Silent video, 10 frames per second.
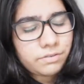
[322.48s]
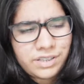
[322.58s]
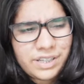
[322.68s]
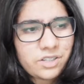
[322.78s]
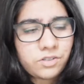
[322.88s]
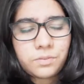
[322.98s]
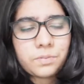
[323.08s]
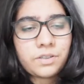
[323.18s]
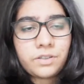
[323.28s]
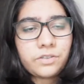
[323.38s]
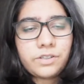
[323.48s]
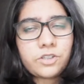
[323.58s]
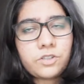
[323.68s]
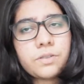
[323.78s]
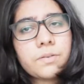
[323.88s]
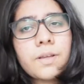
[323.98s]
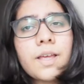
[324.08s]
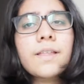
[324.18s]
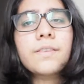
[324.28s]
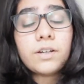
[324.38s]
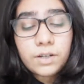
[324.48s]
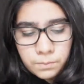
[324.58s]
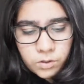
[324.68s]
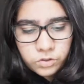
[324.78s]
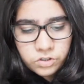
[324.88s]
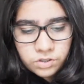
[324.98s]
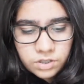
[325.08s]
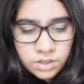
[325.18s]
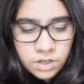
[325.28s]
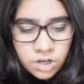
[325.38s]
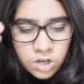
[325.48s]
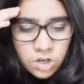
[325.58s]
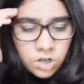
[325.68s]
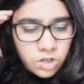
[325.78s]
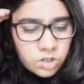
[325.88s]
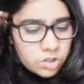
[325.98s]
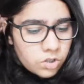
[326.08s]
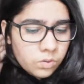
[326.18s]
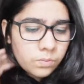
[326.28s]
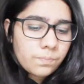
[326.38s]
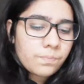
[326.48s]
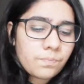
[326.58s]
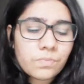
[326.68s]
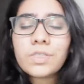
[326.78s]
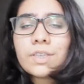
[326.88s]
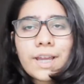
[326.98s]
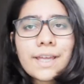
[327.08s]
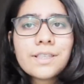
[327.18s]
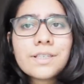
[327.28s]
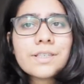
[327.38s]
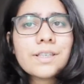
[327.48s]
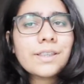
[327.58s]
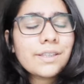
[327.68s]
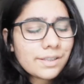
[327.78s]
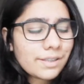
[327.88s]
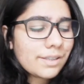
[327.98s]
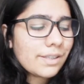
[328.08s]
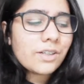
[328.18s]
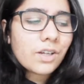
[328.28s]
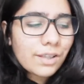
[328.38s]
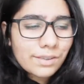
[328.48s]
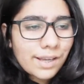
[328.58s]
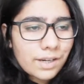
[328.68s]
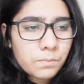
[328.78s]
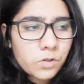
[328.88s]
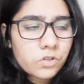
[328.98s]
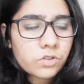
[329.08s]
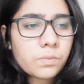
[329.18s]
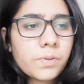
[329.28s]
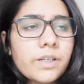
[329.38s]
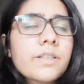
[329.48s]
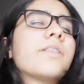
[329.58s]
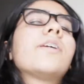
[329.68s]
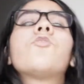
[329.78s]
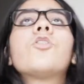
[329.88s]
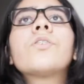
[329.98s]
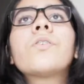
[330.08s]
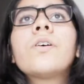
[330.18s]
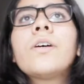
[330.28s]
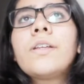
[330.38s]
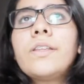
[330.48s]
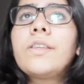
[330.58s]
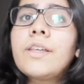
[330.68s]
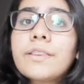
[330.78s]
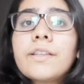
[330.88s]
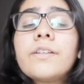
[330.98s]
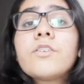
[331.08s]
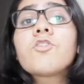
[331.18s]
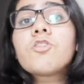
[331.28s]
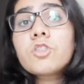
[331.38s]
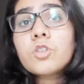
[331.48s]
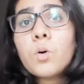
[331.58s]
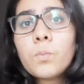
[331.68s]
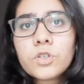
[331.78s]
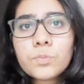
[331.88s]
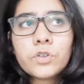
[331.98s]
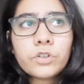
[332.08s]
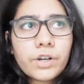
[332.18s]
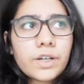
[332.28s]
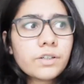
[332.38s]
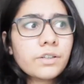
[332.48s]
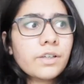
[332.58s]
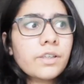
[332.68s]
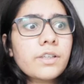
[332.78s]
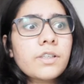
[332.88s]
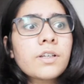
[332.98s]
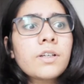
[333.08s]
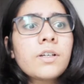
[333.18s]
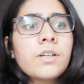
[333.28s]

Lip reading: relationships, not relationships, their emotions. So hence they're not that emotional because they think that they're so much more greater rather than